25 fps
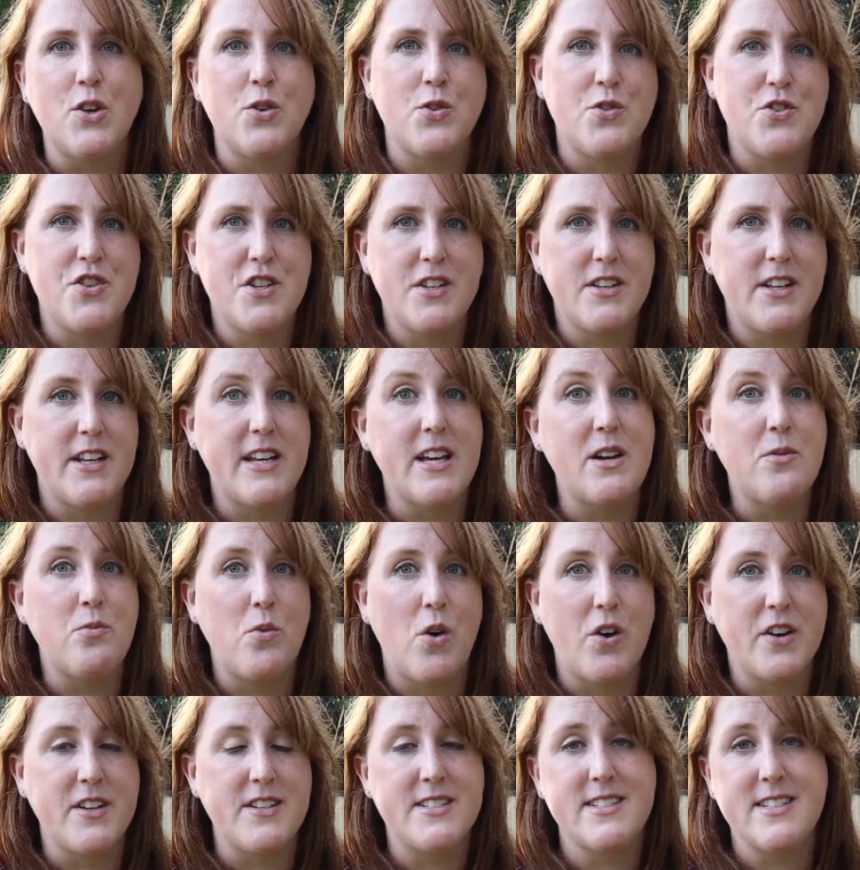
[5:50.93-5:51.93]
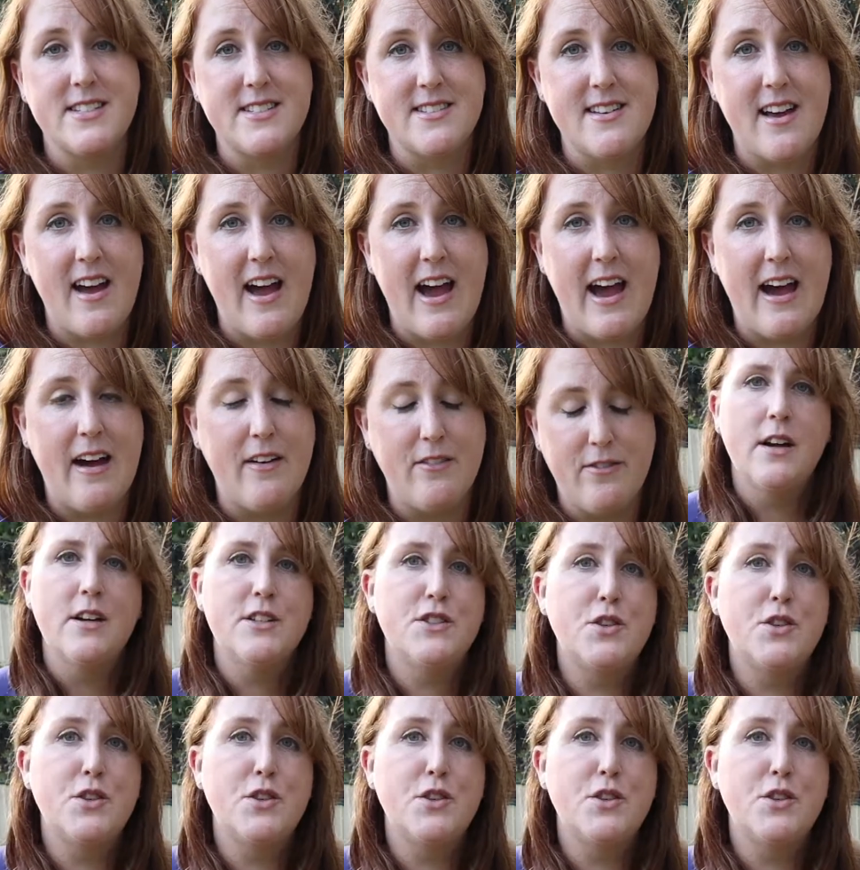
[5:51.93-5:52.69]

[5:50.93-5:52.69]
Gucci that he wanted to have.